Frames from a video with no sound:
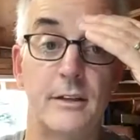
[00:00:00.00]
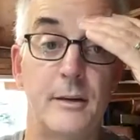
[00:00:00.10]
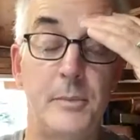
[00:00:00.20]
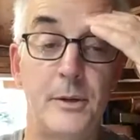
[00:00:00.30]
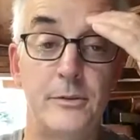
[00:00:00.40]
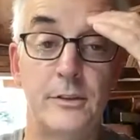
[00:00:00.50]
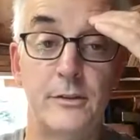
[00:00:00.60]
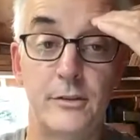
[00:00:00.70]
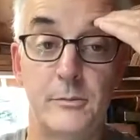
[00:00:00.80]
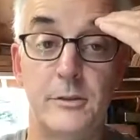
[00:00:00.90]

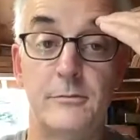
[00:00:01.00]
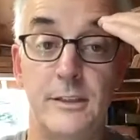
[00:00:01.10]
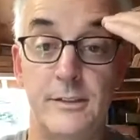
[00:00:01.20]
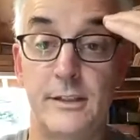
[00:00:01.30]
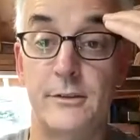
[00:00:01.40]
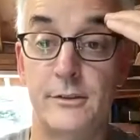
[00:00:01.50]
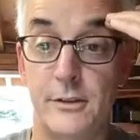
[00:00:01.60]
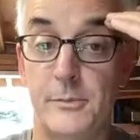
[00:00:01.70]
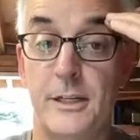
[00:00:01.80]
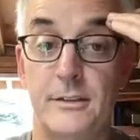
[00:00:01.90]
post-consumer recycled soda
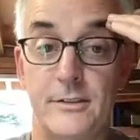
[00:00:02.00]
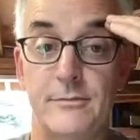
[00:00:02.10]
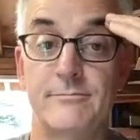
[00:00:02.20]
bottles.